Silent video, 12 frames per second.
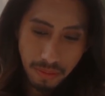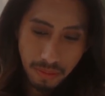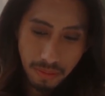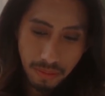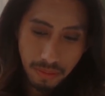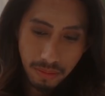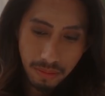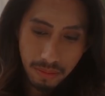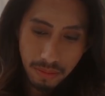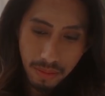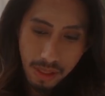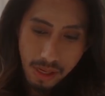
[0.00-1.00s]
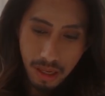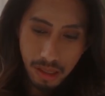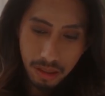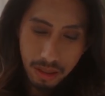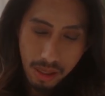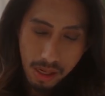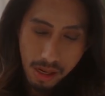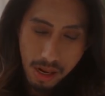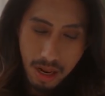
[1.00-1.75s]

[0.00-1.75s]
(silence)